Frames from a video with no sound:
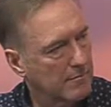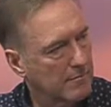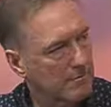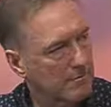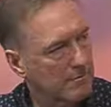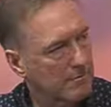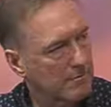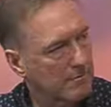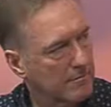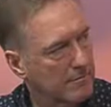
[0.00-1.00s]

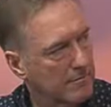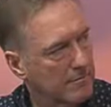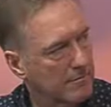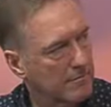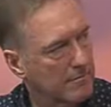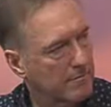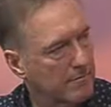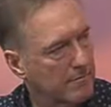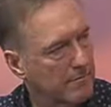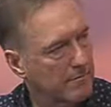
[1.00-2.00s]

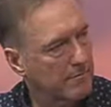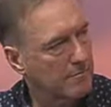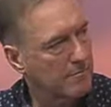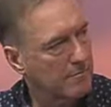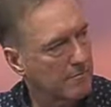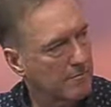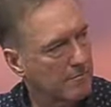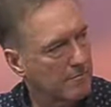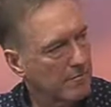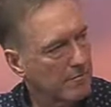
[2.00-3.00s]

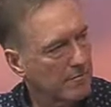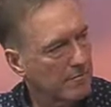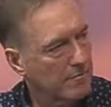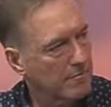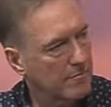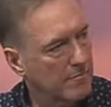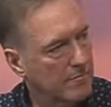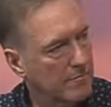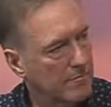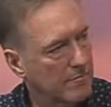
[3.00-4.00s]

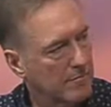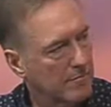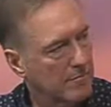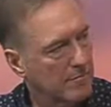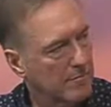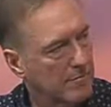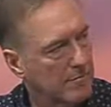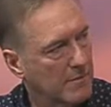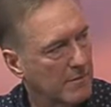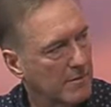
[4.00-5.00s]

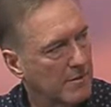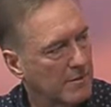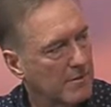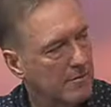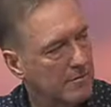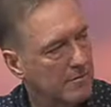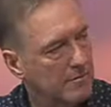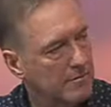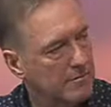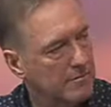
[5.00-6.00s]

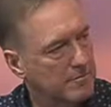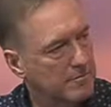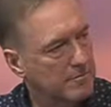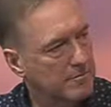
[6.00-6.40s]
This person isn't speaking.